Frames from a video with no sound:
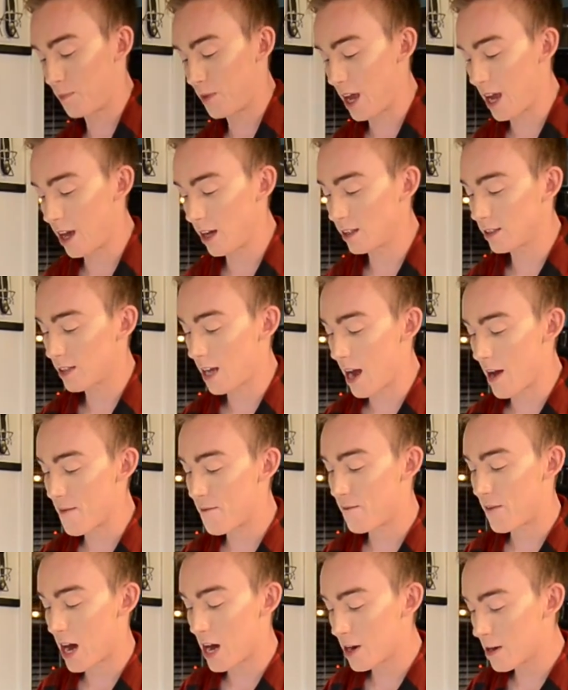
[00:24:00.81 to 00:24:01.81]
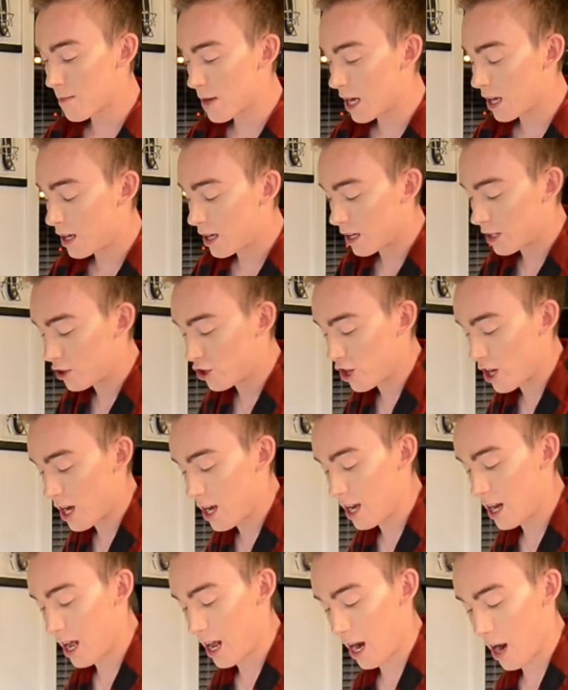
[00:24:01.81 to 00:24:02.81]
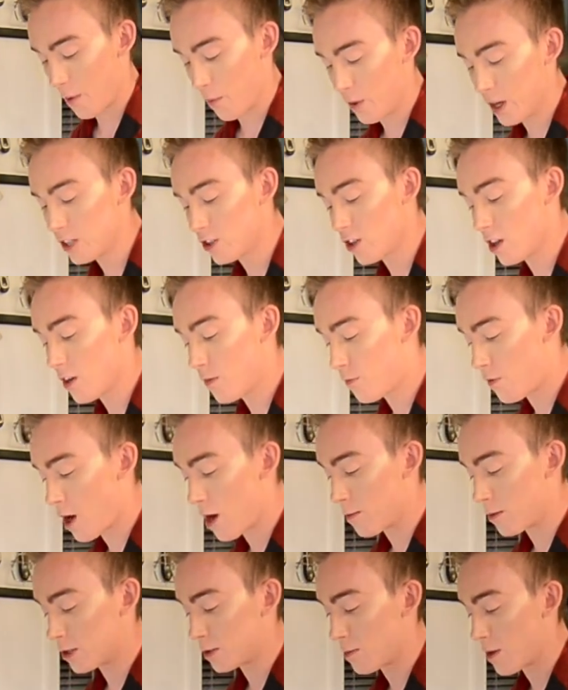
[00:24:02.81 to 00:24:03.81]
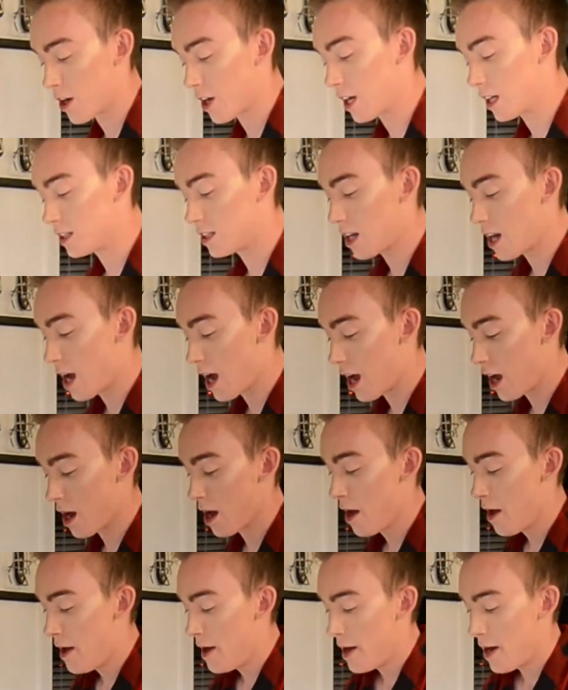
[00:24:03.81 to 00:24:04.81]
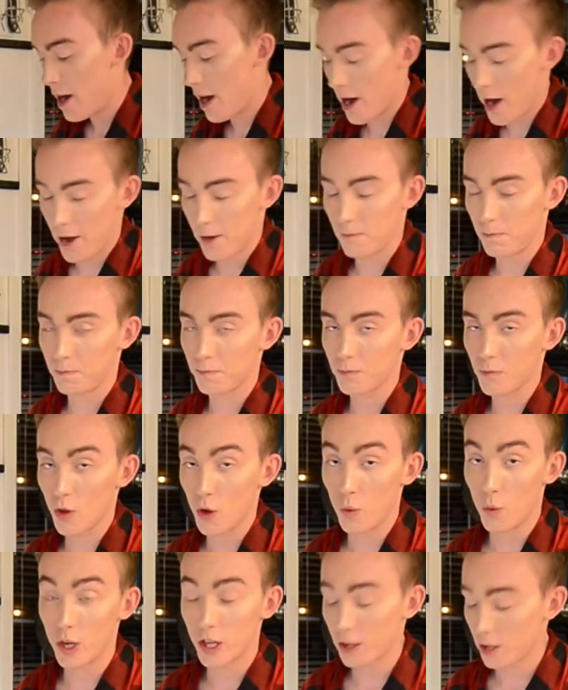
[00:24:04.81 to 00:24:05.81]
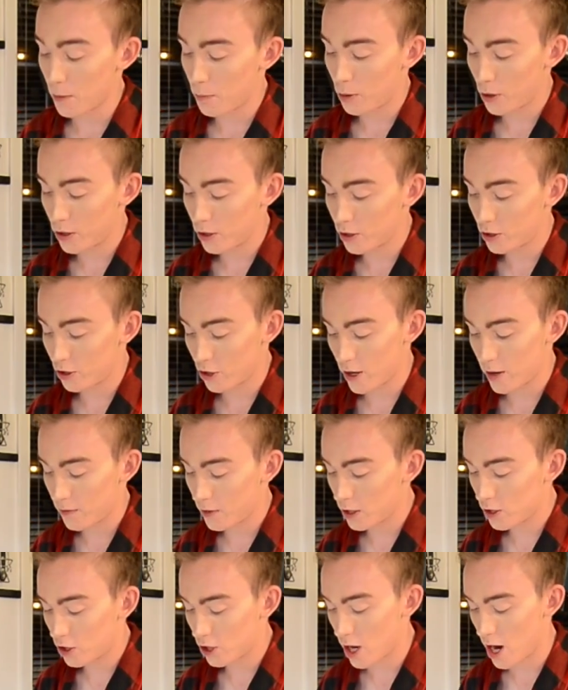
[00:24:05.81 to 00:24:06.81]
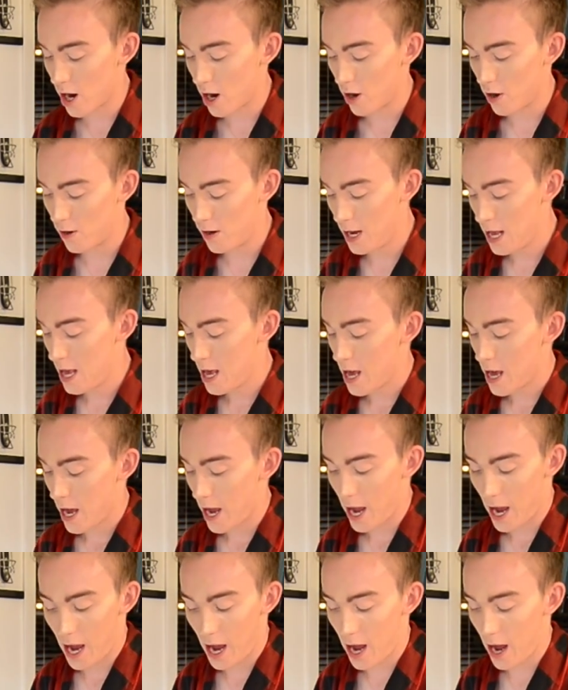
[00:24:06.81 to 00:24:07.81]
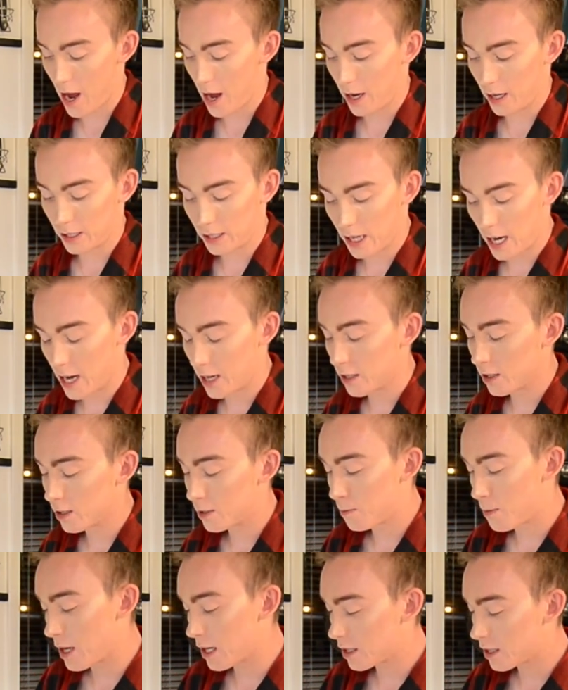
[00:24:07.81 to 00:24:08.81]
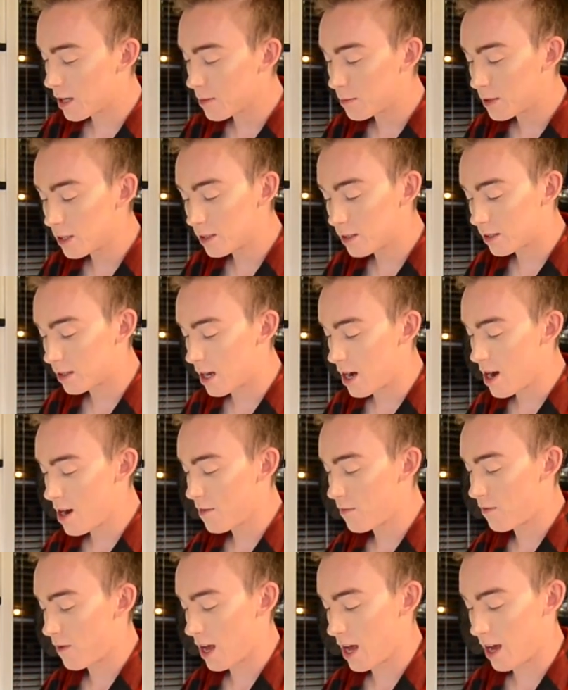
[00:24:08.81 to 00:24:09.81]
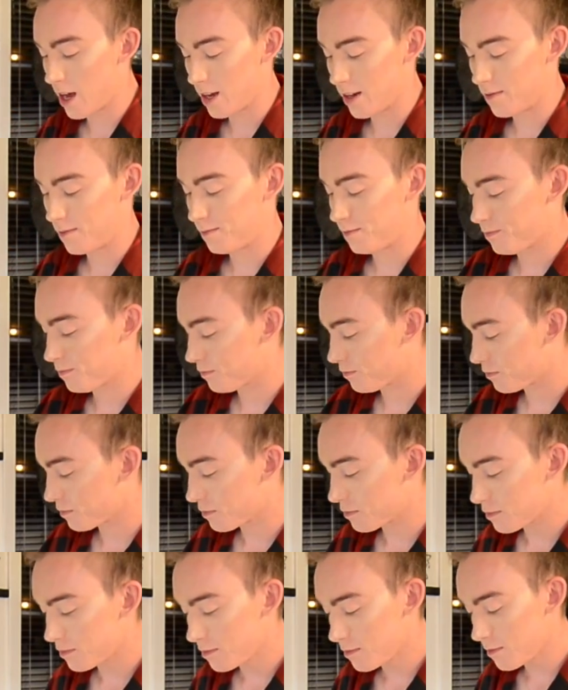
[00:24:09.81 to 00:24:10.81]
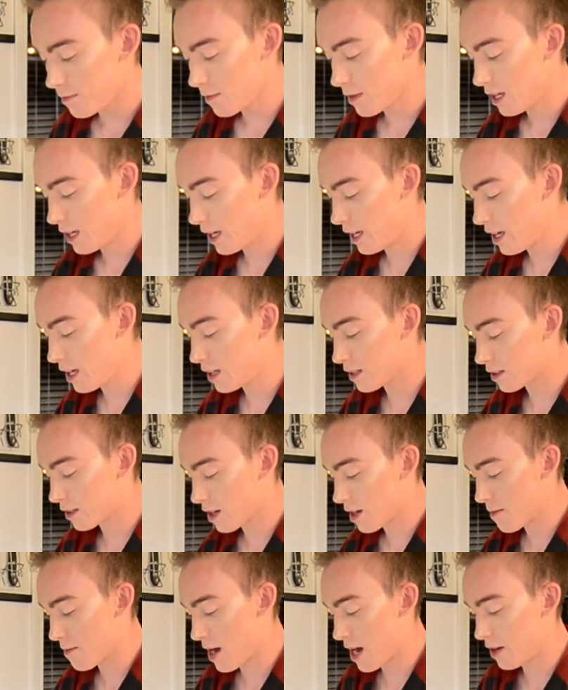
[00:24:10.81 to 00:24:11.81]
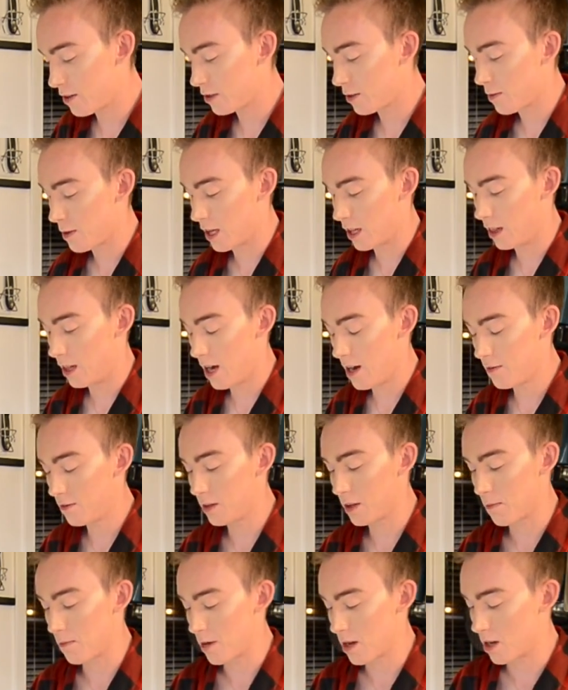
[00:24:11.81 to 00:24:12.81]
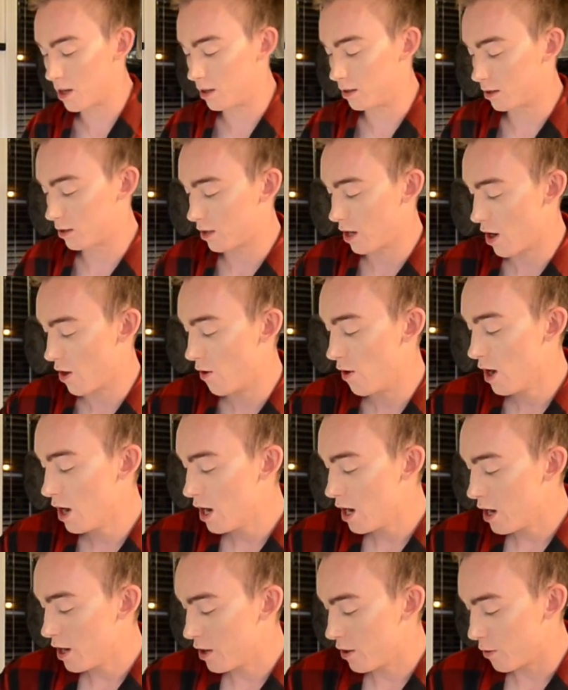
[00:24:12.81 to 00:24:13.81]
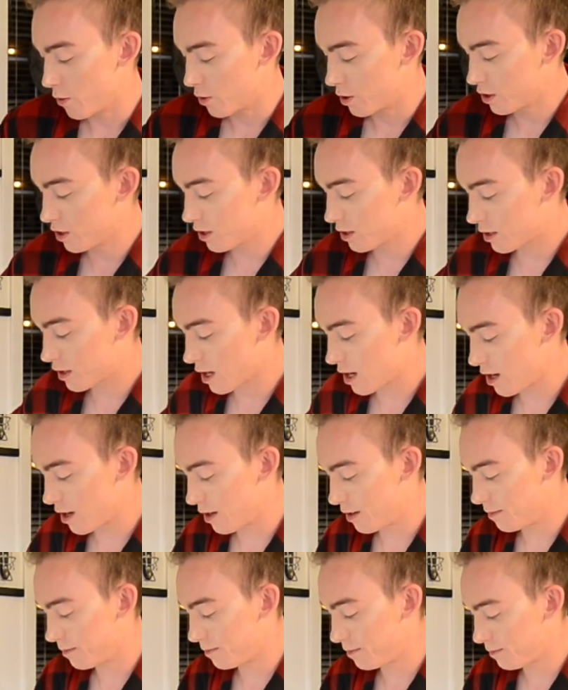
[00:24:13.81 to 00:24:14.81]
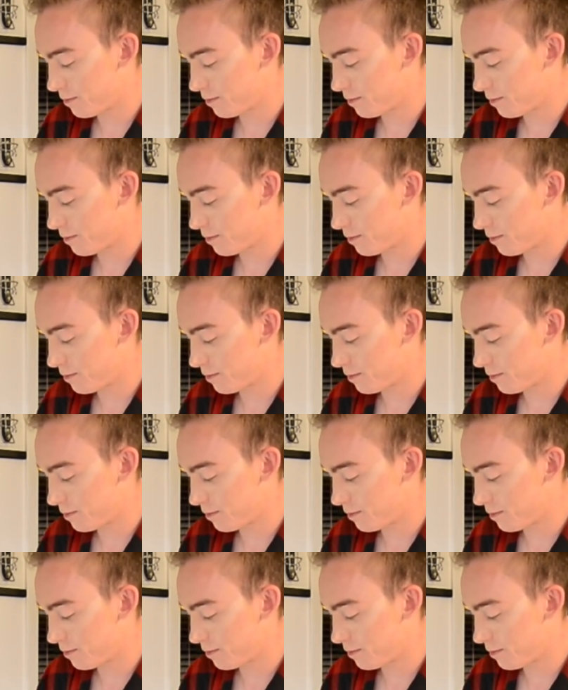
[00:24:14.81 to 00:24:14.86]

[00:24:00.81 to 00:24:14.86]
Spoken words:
things I found in my kitchen, and I went to the farmer's market today with the producer of the show, and I just picked up this stuff, and it has come out to be a lovely meal. So we're gonna